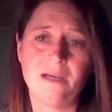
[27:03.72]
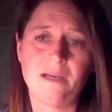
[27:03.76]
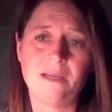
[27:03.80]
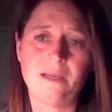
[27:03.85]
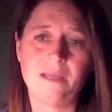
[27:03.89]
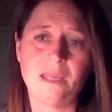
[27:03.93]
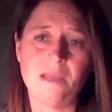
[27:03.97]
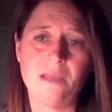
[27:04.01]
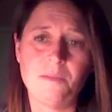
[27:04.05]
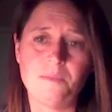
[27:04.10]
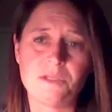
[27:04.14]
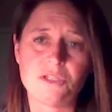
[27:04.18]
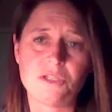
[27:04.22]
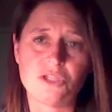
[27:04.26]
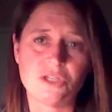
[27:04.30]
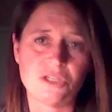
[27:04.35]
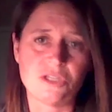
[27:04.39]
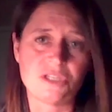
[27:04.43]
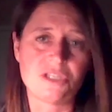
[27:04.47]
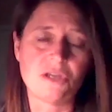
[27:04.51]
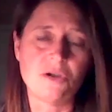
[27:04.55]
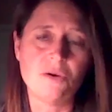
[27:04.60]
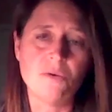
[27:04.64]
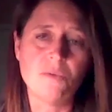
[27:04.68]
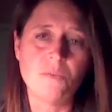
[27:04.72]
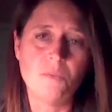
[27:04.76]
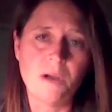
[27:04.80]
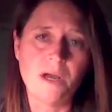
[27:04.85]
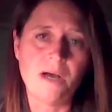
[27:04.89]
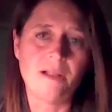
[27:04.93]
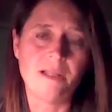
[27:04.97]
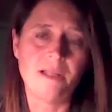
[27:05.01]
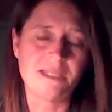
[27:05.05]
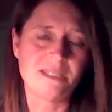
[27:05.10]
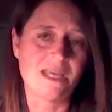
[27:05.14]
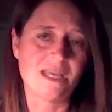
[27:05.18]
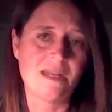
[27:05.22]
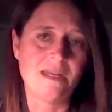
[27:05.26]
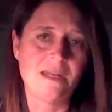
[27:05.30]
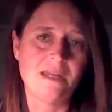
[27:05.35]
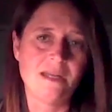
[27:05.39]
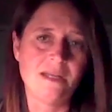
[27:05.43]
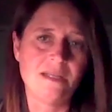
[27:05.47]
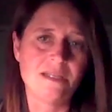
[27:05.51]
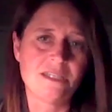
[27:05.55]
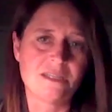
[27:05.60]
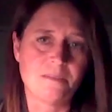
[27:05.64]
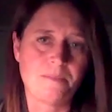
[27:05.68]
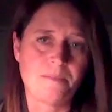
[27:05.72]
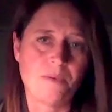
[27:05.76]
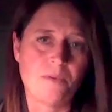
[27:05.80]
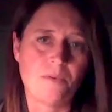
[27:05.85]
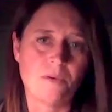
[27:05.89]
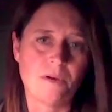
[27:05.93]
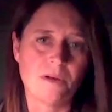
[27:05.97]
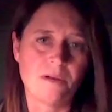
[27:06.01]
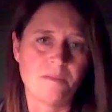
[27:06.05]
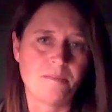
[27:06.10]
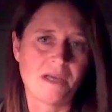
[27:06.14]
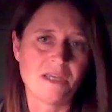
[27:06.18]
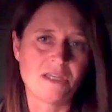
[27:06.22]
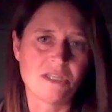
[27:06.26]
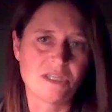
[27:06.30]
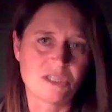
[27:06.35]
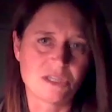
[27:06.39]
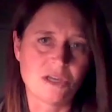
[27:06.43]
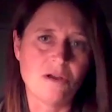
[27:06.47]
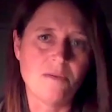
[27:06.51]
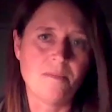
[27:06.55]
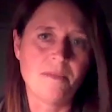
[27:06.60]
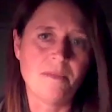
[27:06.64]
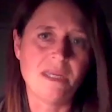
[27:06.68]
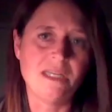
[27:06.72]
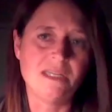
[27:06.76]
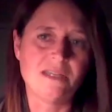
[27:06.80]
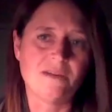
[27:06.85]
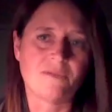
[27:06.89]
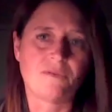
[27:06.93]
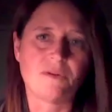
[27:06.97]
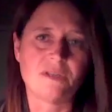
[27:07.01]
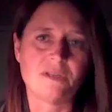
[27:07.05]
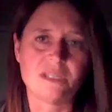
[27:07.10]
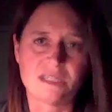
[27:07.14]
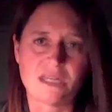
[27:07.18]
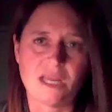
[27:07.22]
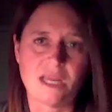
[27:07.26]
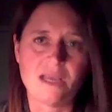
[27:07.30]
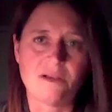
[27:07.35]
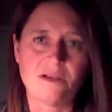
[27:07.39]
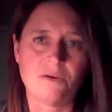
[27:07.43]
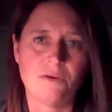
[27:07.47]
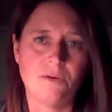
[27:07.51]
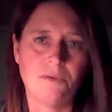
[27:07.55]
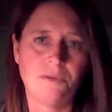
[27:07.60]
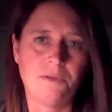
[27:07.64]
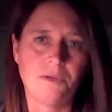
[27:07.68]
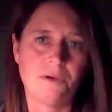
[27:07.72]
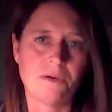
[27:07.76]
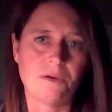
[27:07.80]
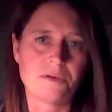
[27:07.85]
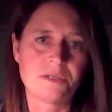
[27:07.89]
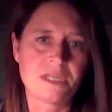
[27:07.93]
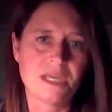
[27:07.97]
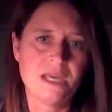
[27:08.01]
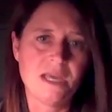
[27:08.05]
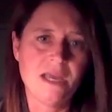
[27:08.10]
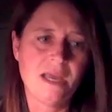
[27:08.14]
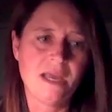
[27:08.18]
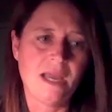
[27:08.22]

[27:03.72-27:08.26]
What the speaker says: It was just so well attended and supported by so many different stakeholders